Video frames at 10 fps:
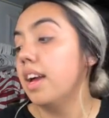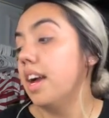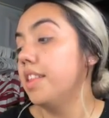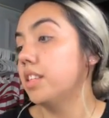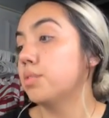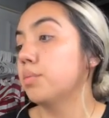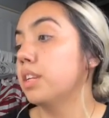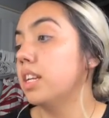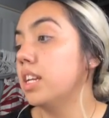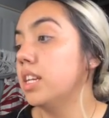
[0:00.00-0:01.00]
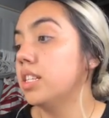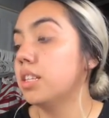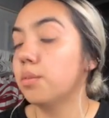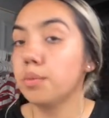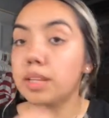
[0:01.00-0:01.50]
And this one
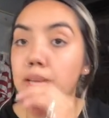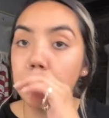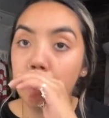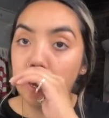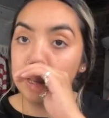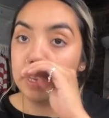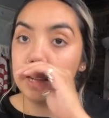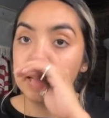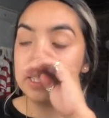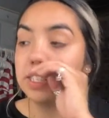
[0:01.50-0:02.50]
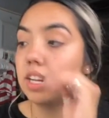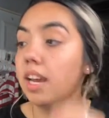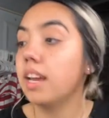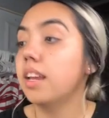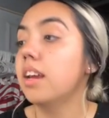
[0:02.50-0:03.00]
isn't really a highlighting
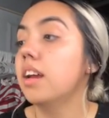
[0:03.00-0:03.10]
shade.